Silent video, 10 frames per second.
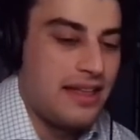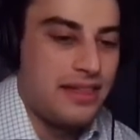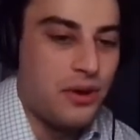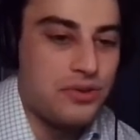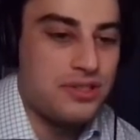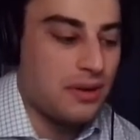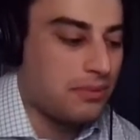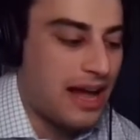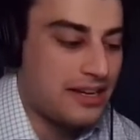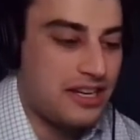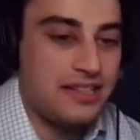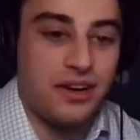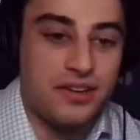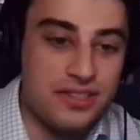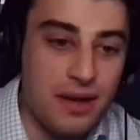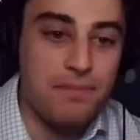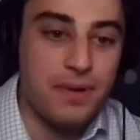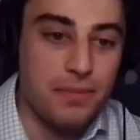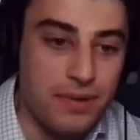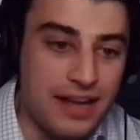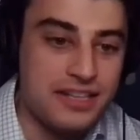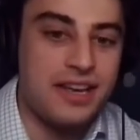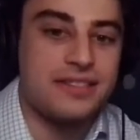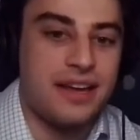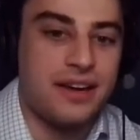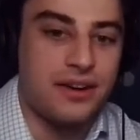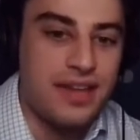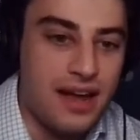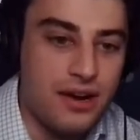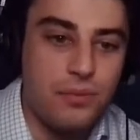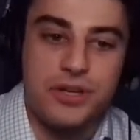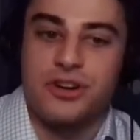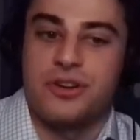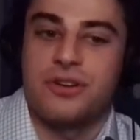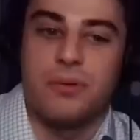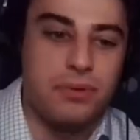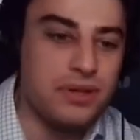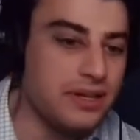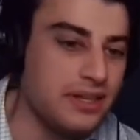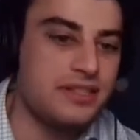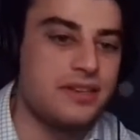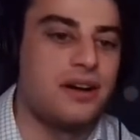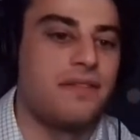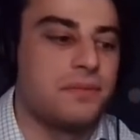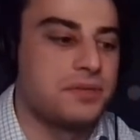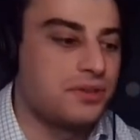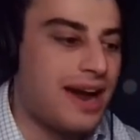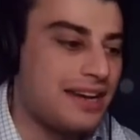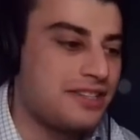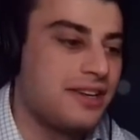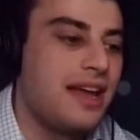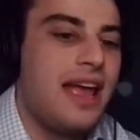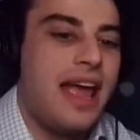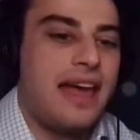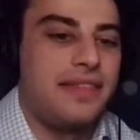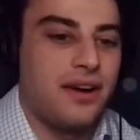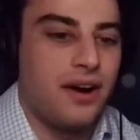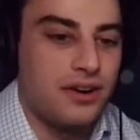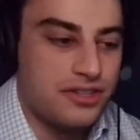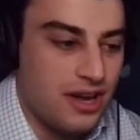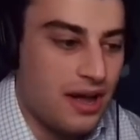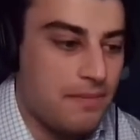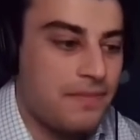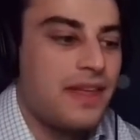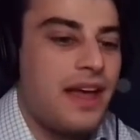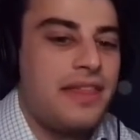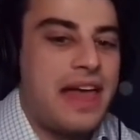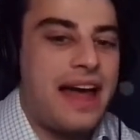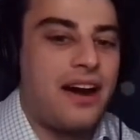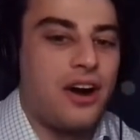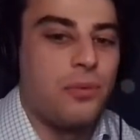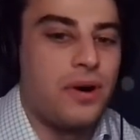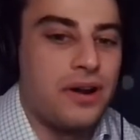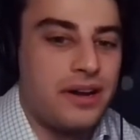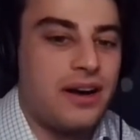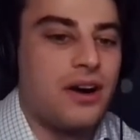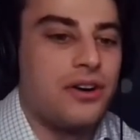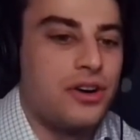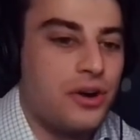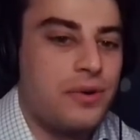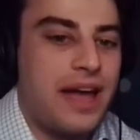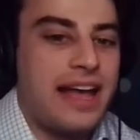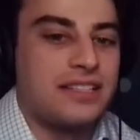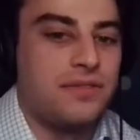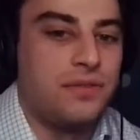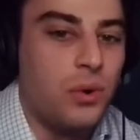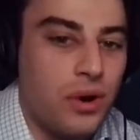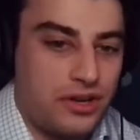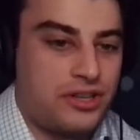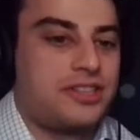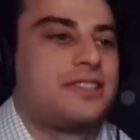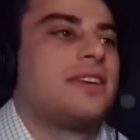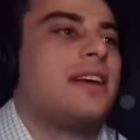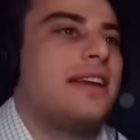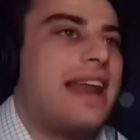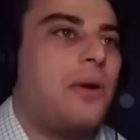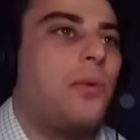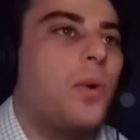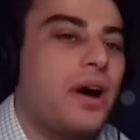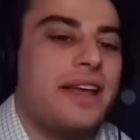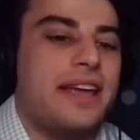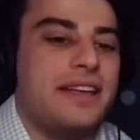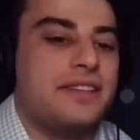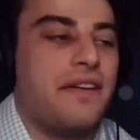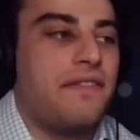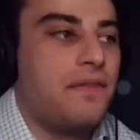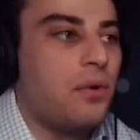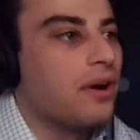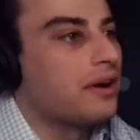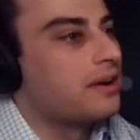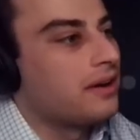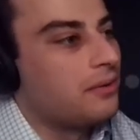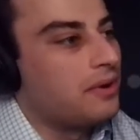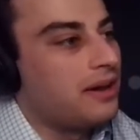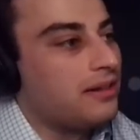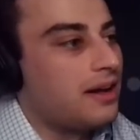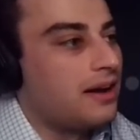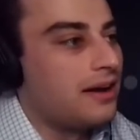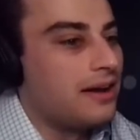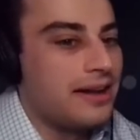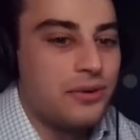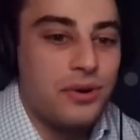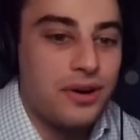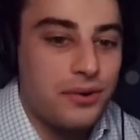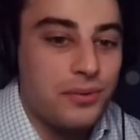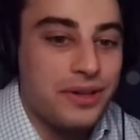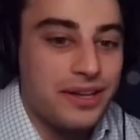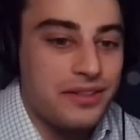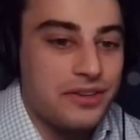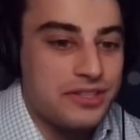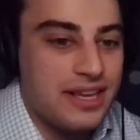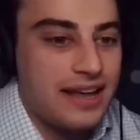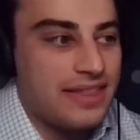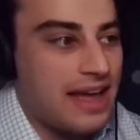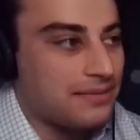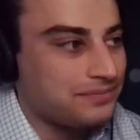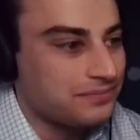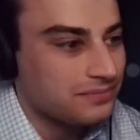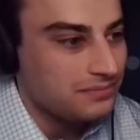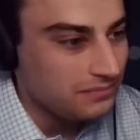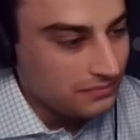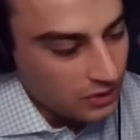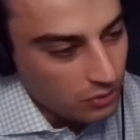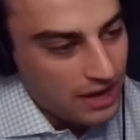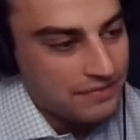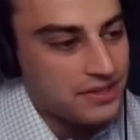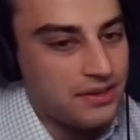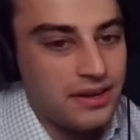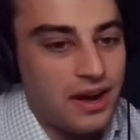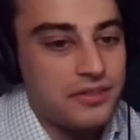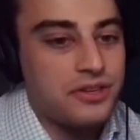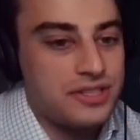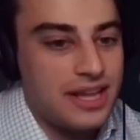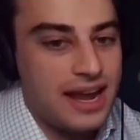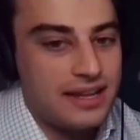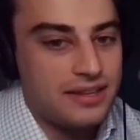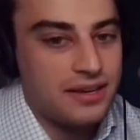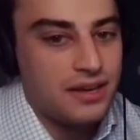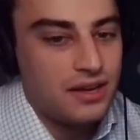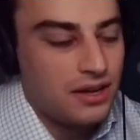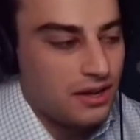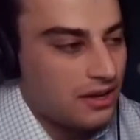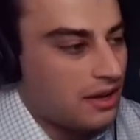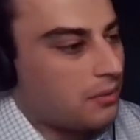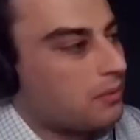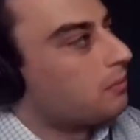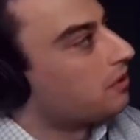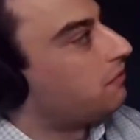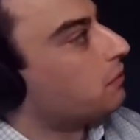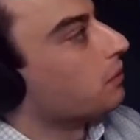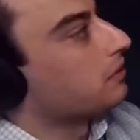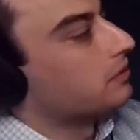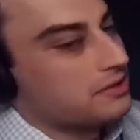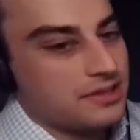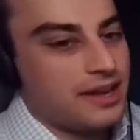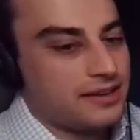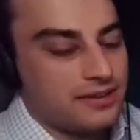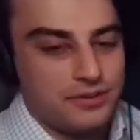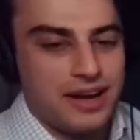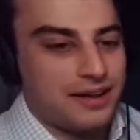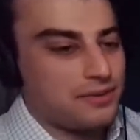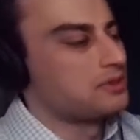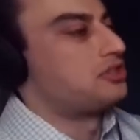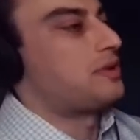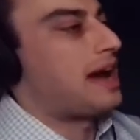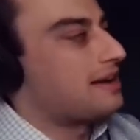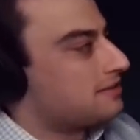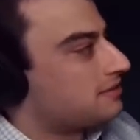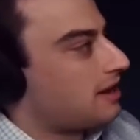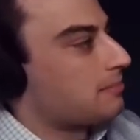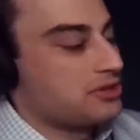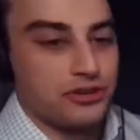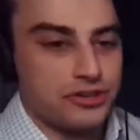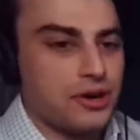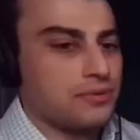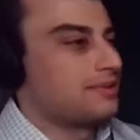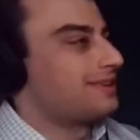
Those blockchains, there are some blockchains like Cardano, which are completely started from scratch, and there are some that are what are known as forks. Now, what is a fork? Well, in order to really understand that, we have to understand what a fork looks like, which you guys, I'm sure, don't.